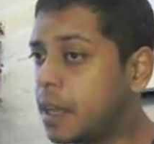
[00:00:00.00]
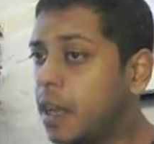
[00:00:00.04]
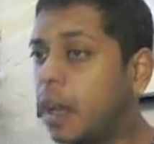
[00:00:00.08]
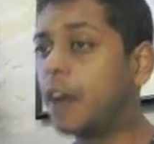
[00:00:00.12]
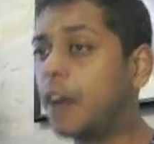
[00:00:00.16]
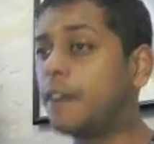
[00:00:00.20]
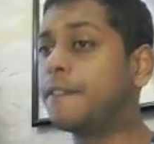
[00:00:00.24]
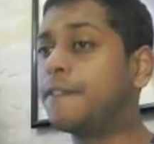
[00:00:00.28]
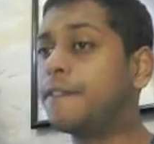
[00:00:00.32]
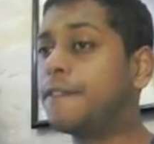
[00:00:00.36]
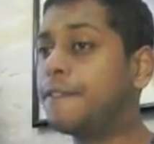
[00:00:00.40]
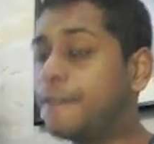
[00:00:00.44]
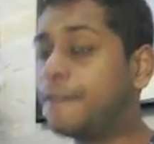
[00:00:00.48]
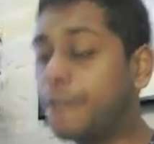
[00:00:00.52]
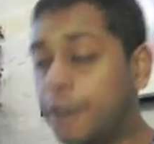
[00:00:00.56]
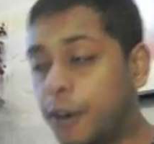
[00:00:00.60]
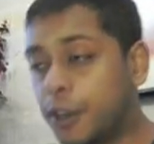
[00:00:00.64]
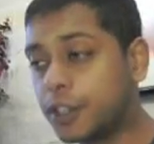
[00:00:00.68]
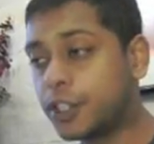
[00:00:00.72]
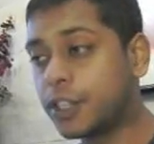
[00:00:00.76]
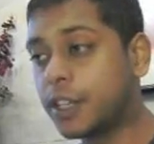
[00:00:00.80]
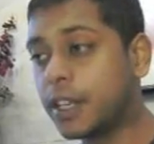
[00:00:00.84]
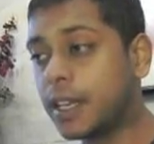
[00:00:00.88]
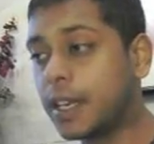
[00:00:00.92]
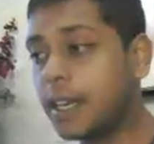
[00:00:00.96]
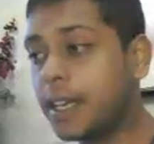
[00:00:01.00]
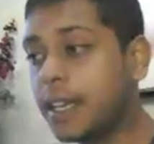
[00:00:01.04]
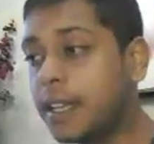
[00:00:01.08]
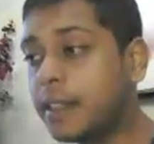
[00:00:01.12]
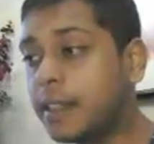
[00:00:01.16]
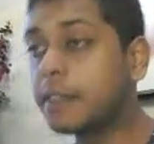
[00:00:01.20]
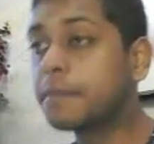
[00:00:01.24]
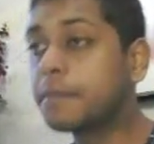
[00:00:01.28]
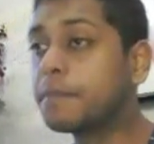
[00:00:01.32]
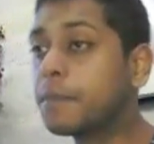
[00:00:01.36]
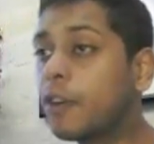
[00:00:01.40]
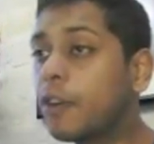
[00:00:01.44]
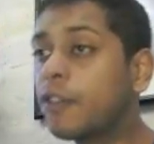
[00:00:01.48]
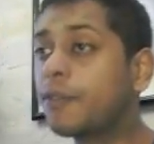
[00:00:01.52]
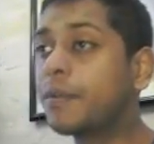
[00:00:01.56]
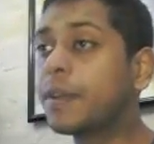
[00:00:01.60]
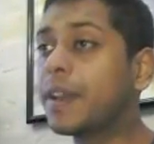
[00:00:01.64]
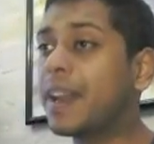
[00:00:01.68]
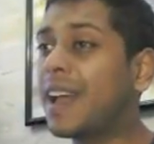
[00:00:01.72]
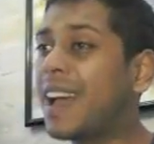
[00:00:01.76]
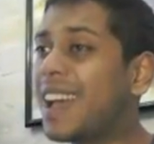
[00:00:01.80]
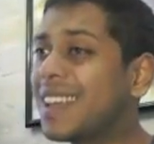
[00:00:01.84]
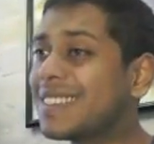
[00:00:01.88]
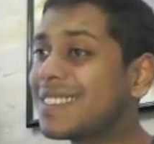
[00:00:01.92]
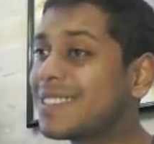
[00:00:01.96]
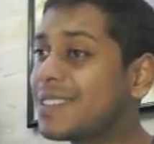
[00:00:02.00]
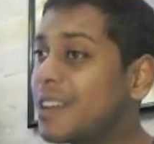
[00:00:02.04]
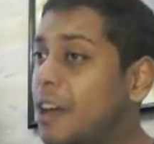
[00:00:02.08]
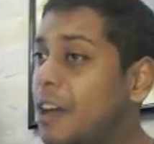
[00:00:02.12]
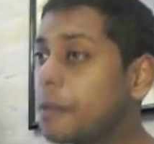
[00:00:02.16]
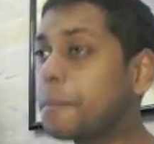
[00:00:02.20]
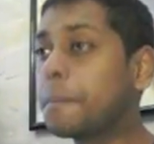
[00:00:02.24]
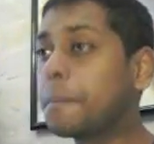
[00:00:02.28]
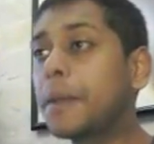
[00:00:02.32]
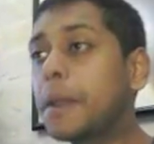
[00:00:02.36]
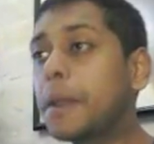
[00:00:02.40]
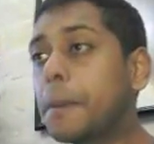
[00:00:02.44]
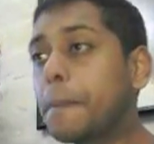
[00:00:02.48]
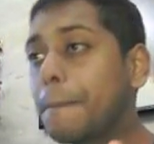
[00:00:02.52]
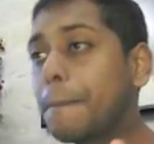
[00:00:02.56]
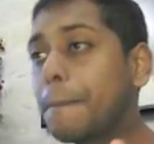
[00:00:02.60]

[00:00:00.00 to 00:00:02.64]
Unfortunately, the movement has not been